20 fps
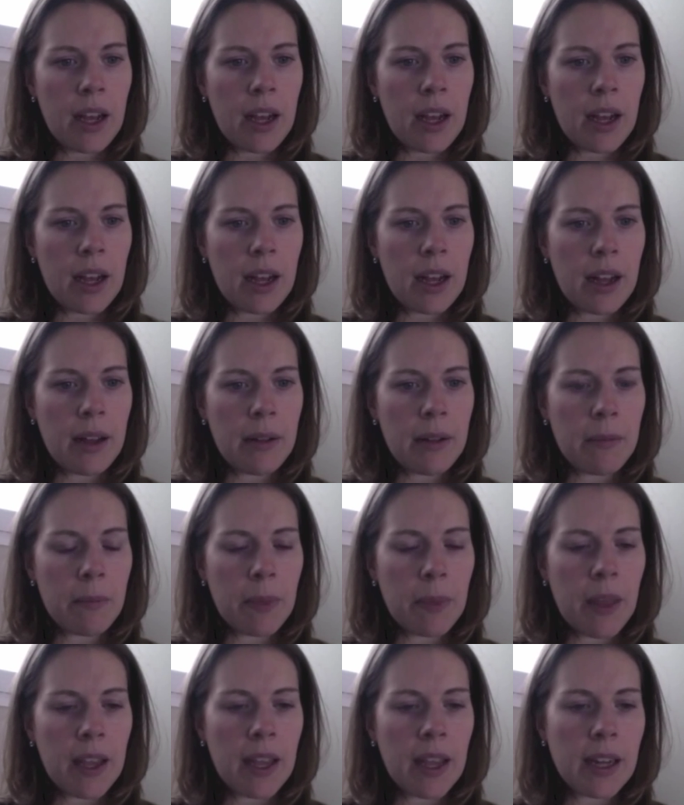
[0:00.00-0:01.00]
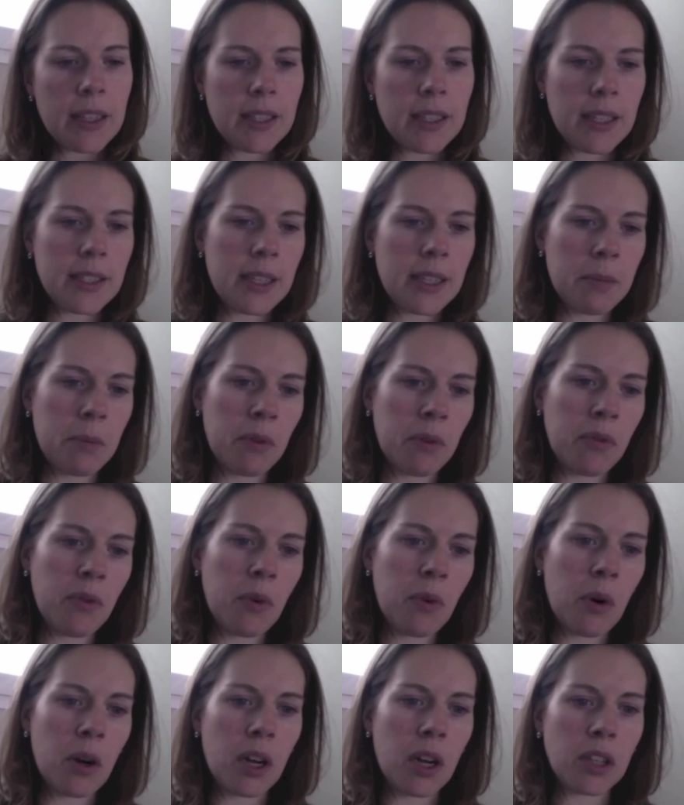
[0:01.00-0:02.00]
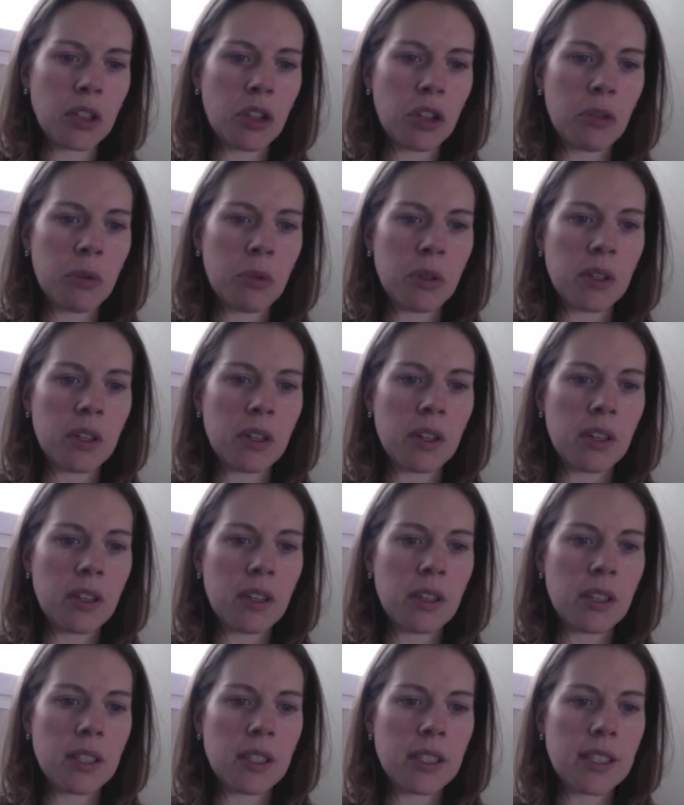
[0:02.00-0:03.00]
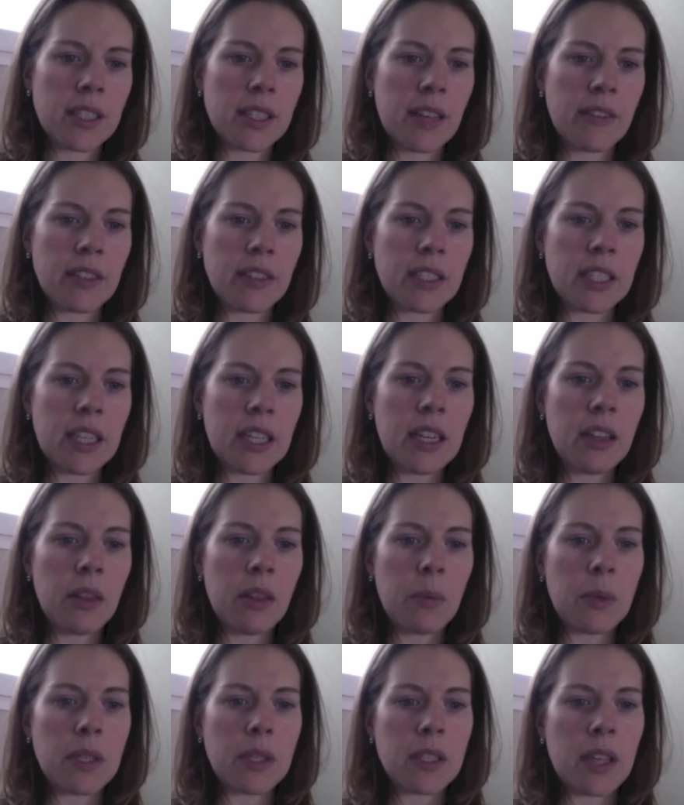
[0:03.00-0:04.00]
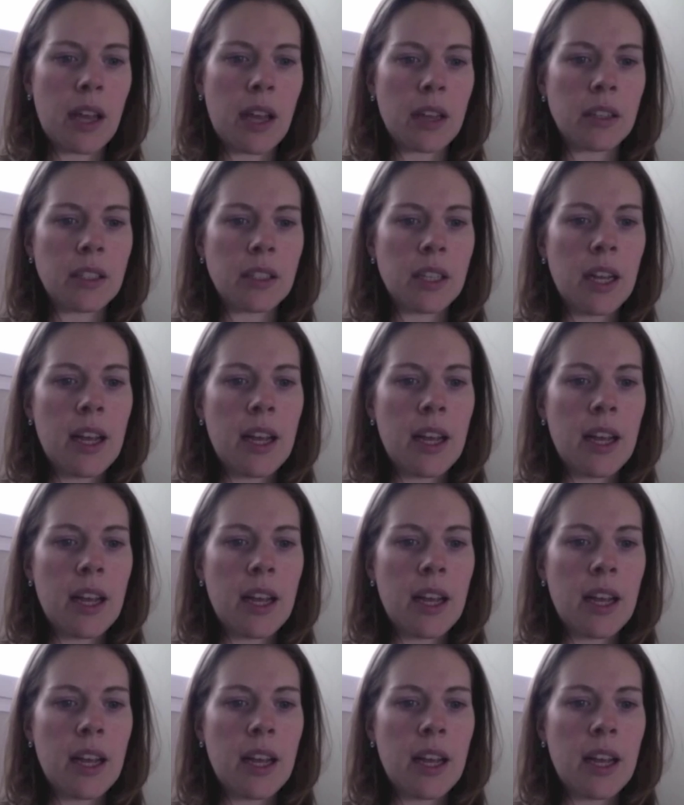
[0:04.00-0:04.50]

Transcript: Again, as I said before, on October 17th, we sent